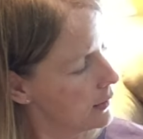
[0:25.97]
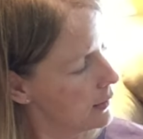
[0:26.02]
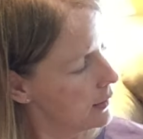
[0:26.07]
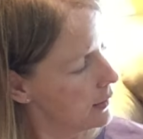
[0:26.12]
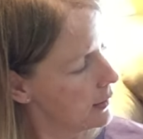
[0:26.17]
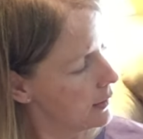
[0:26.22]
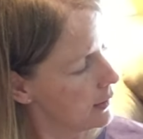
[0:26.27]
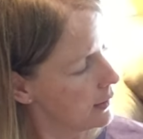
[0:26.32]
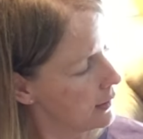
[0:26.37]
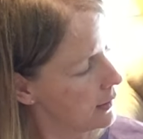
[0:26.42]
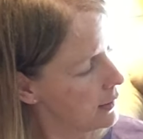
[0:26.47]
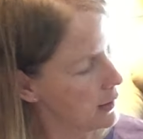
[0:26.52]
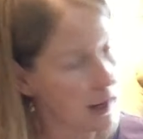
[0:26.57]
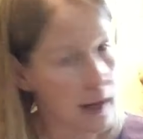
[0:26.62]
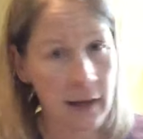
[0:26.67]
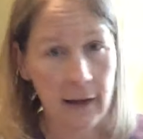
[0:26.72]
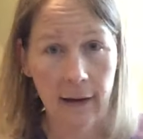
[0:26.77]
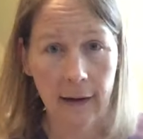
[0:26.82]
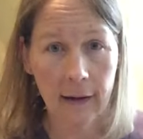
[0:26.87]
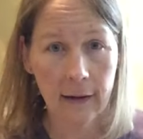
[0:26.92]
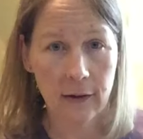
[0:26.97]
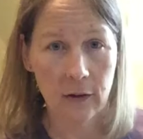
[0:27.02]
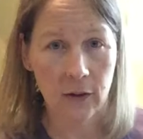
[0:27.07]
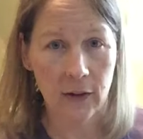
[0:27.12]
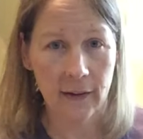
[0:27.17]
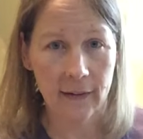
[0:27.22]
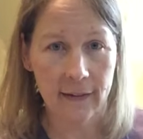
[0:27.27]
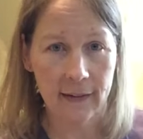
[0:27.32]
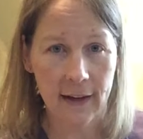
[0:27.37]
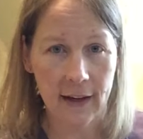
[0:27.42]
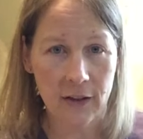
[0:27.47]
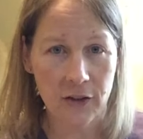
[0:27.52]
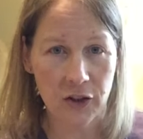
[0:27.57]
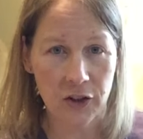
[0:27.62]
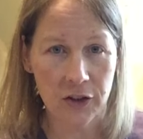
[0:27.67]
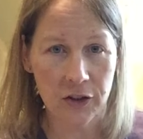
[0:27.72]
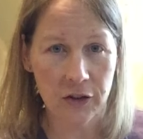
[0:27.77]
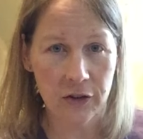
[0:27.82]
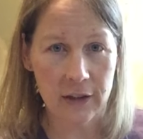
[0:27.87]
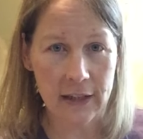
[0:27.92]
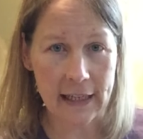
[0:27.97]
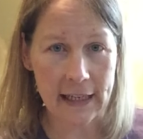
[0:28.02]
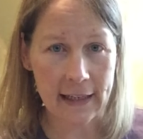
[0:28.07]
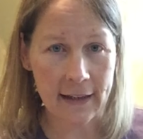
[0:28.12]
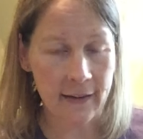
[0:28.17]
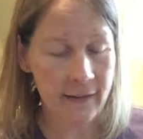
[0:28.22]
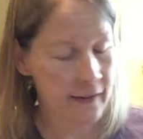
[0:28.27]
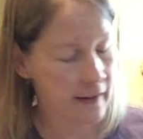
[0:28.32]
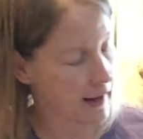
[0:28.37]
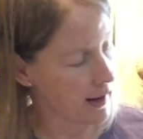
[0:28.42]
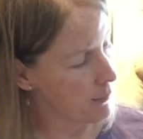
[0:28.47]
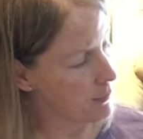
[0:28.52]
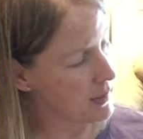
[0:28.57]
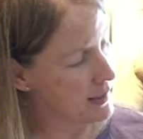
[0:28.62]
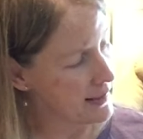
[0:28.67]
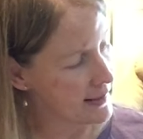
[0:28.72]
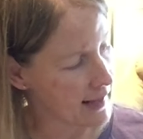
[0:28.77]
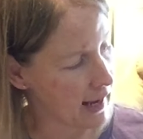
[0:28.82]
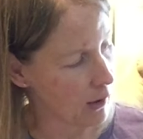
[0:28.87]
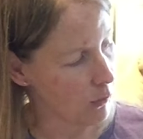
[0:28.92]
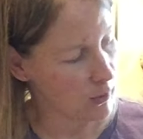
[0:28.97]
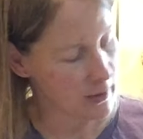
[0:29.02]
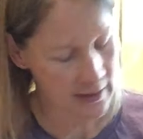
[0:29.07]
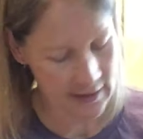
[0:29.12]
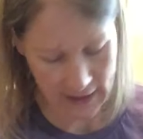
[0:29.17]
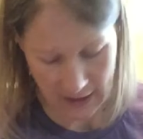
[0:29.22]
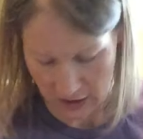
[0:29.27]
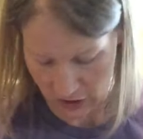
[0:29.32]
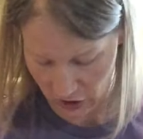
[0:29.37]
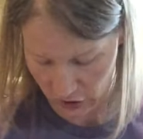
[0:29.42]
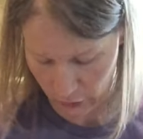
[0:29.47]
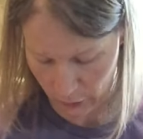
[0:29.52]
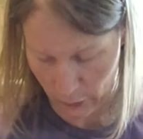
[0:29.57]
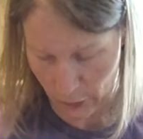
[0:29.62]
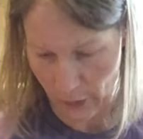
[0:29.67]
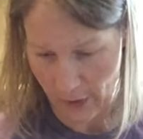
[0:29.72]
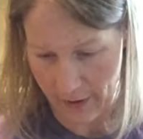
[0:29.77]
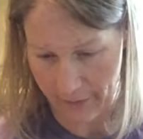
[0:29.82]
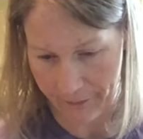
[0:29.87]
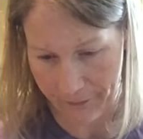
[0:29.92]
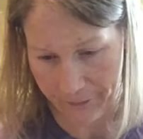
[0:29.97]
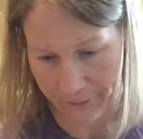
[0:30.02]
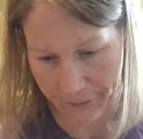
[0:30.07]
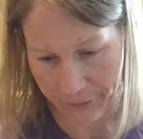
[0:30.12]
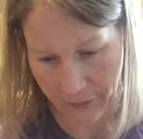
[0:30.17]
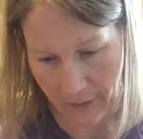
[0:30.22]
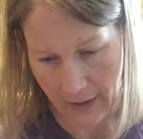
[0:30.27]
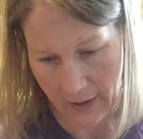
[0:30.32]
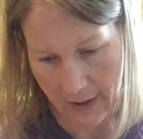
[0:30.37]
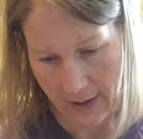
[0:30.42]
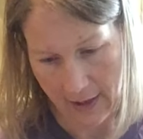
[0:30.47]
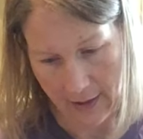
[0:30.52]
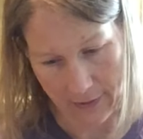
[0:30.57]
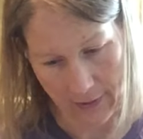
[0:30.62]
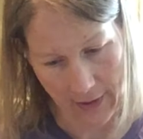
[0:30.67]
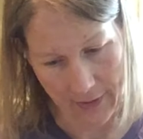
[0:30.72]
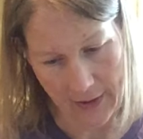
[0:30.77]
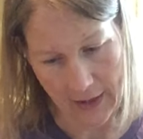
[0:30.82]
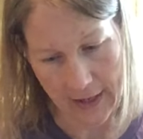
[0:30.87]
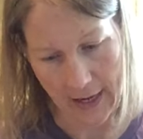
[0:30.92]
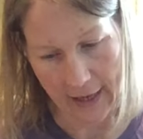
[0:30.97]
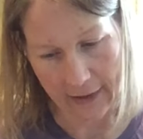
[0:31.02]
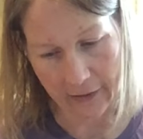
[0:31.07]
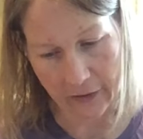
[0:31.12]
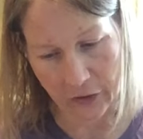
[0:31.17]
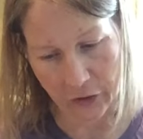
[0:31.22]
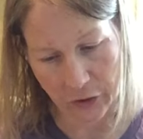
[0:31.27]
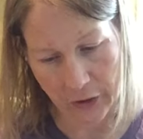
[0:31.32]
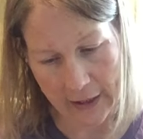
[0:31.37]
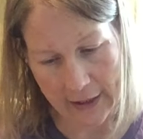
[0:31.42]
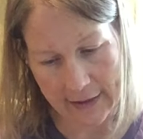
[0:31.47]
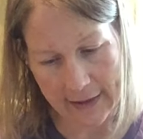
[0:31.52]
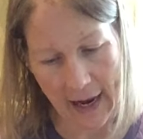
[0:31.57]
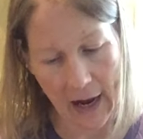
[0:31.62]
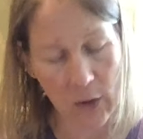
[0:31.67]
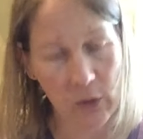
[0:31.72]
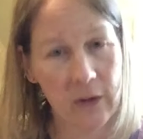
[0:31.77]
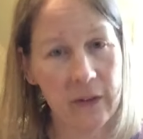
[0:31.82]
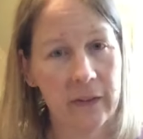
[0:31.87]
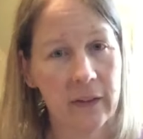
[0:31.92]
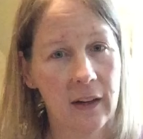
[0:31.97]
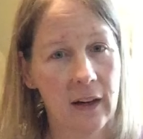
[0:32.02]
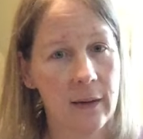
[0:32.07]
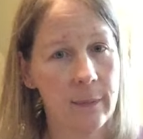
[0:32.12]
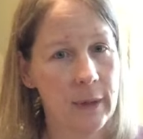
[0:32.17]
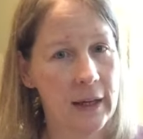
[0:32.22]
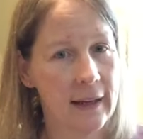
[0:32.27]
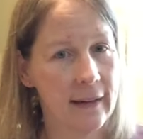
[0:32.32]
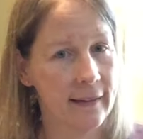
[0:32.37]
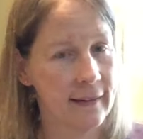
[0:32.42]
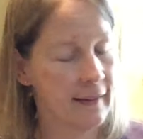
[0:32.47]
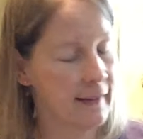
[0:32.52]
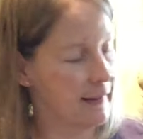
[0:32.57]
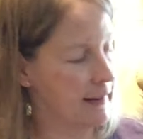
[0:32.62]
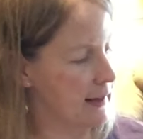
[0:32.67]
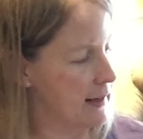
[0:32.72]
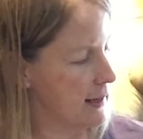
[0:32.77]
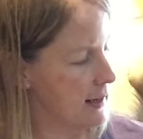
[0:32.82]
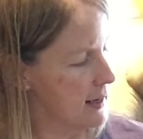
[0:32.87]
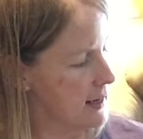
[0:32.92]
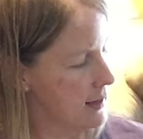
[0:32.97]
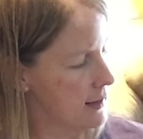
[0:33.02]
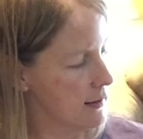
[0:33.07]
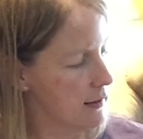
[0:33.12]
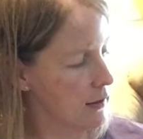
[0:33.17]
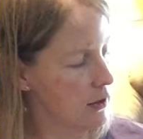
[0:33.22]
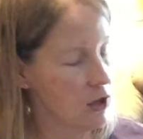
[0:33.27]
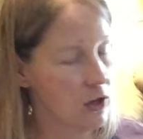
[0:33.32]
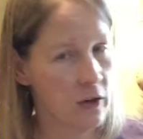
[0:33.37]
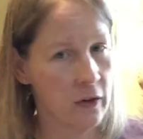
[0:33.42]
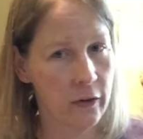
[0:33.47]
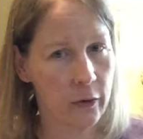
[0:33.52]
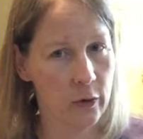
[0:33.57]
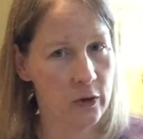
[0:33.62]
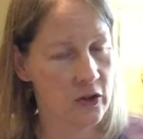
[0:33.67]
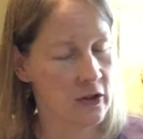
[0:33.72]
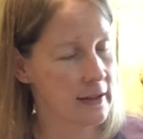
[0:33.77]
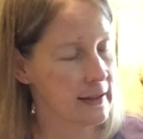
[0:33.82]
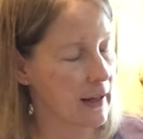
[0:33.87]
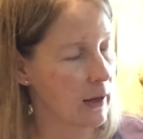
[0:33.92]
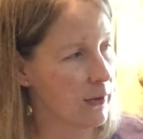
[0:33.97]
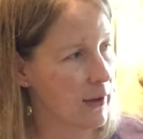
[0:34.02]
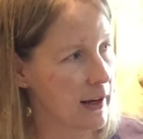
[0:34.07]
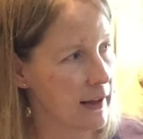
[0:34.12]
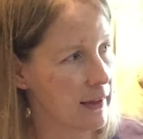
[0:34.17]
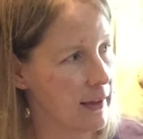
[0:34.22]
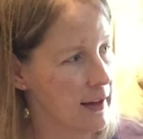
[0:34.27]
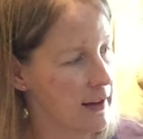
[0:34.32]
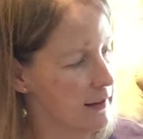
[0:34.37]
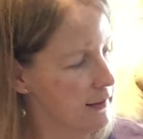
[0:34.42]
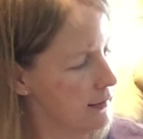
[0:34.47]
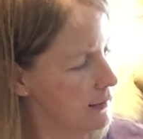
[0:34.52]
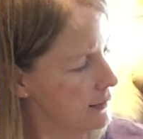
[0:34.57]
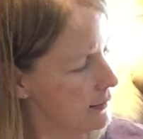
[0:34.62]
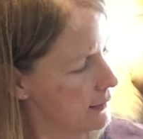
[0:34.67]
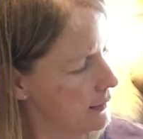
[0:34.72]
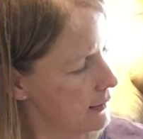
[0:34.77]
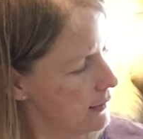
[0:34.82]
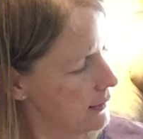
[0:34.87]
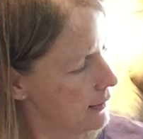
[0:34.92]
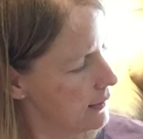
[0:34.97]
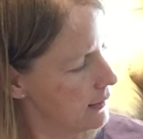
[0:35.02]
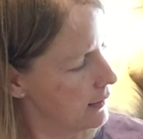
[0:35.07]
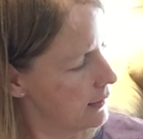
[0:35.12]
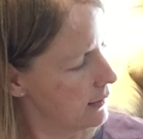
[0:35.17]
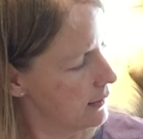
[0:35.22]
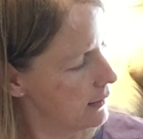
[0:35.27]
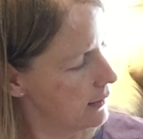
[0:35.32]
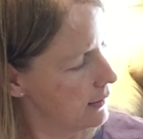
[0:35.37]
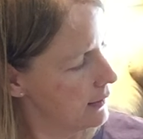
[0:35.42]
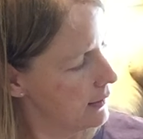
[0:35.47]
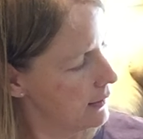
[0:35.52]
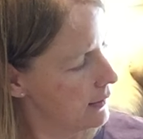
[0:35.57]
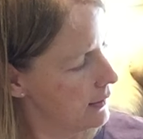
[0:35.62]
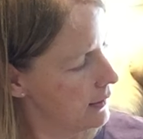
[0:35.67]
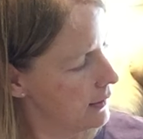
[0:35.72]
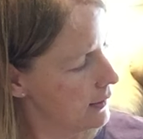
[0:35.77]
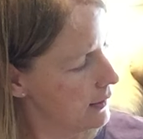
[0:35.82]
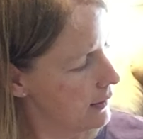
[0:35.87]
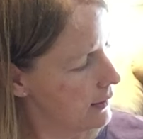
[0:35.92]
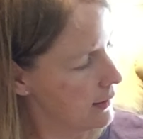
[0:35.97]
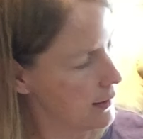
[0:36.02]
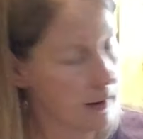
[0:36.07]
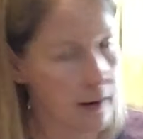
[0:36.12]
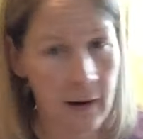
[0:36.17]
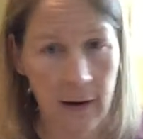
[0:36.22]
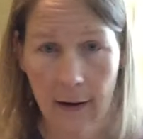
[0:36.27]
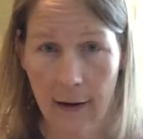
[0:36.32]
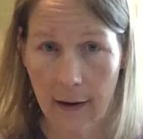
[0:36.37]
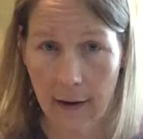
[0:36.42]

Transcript: And you can see it turn green, so that means that one's in tune. Then the next string down is going to be a C, so it should sound like this. And